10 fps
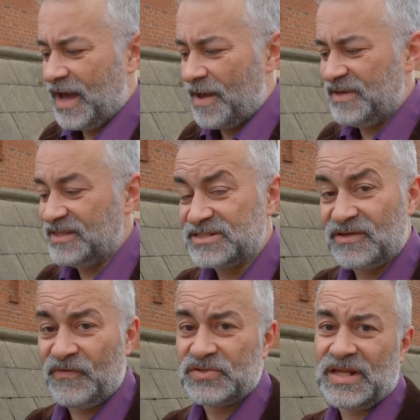I mean, there's
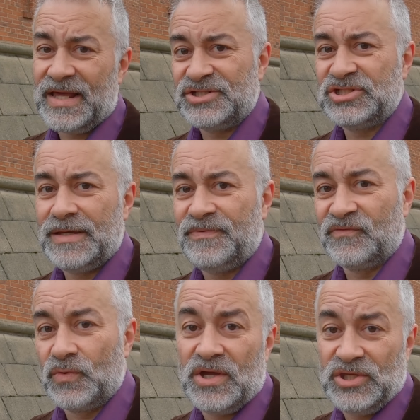the fossilised shape
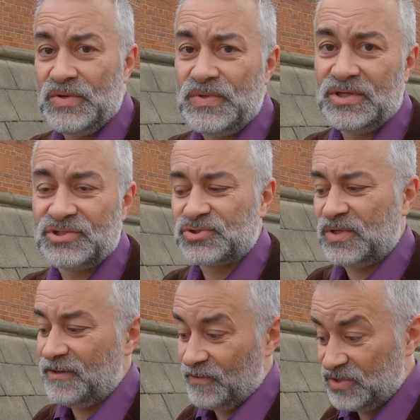of Great Union
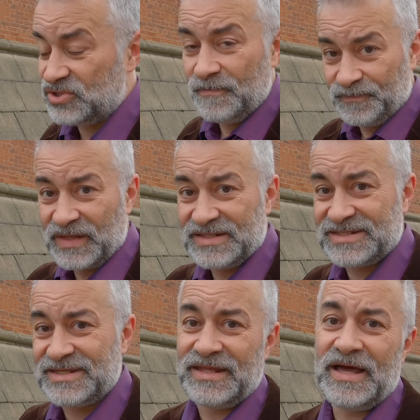Street, which, as
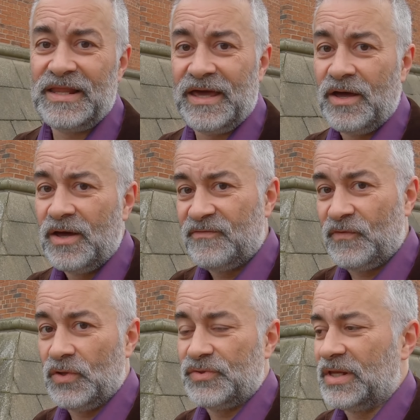I said earlier,
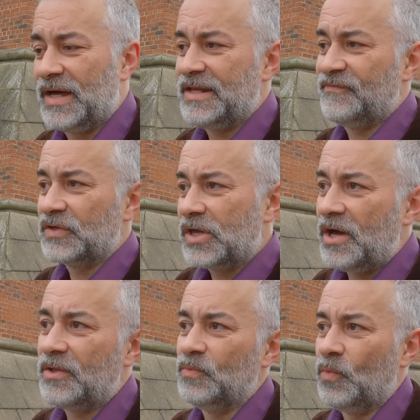followed the line of the
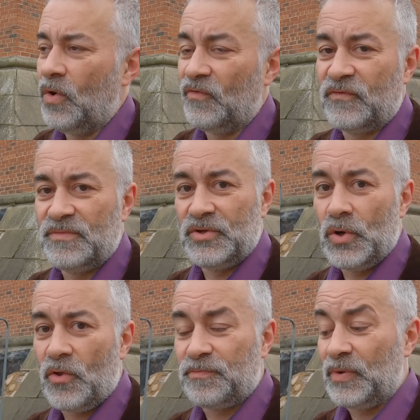curtain wall from the
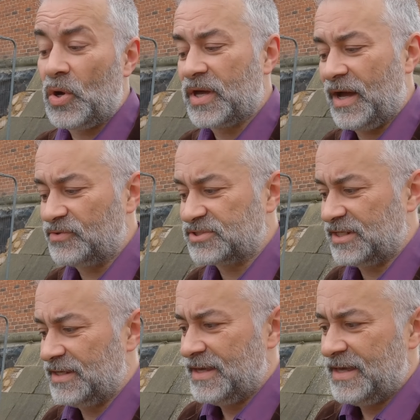North Blockhouse.